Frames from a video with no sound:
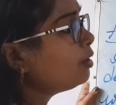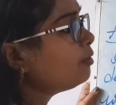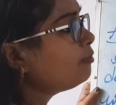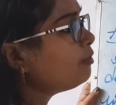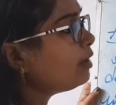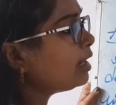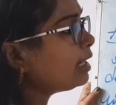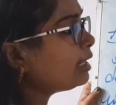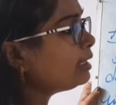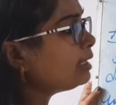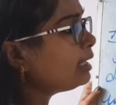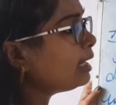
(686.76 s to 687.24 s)

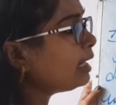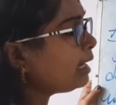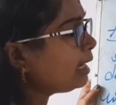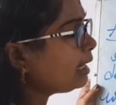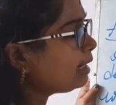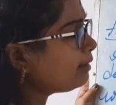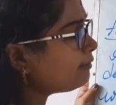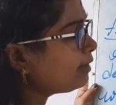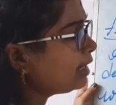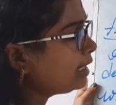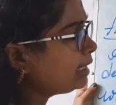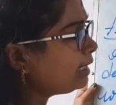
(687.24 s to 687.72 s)
When
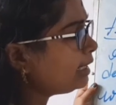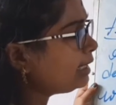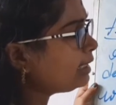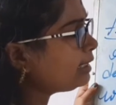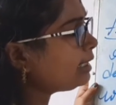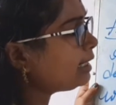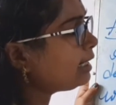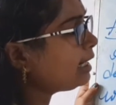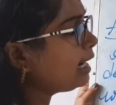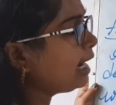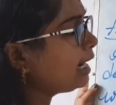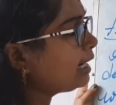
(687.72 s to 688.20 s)
it
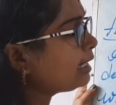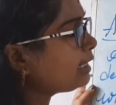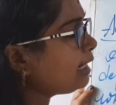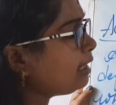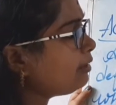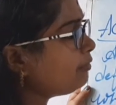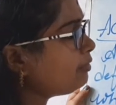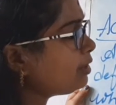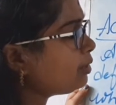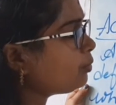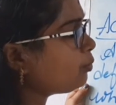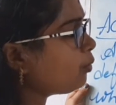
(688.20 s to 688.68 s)
reacted
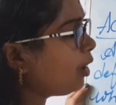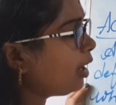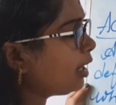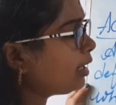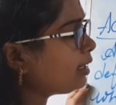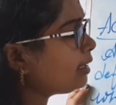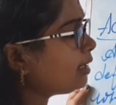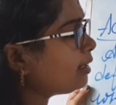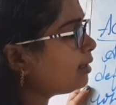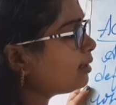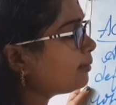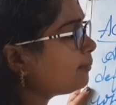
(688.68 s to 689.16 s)
with
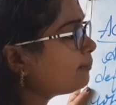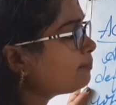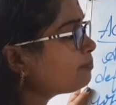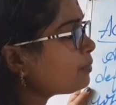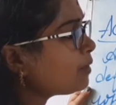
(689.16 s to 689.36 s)
water,